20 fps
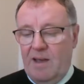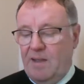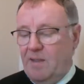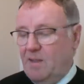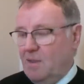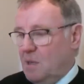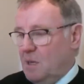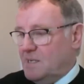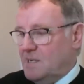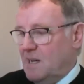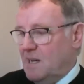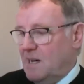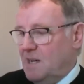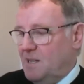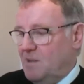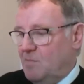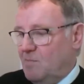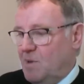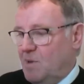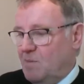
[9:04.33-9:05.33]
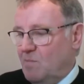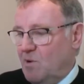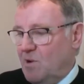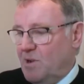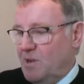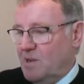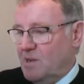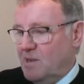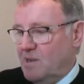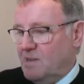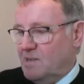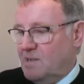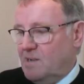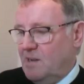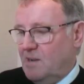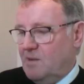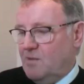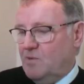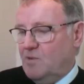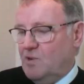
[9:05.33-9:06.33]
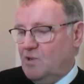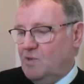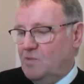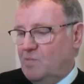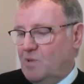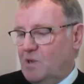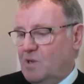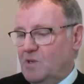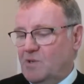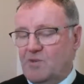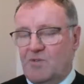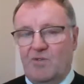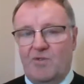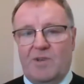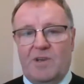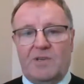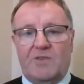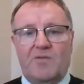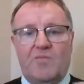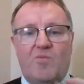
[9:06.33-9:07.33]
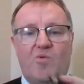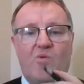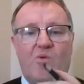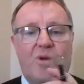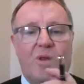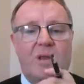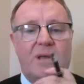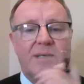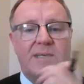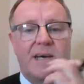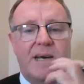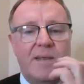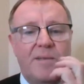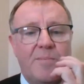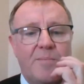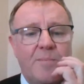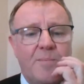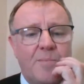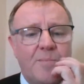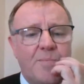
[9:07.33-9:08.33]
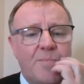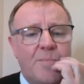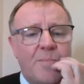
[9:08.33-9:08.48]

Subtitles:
And Liz Ann McMurrick is here to speak us through this report. Liz Ann.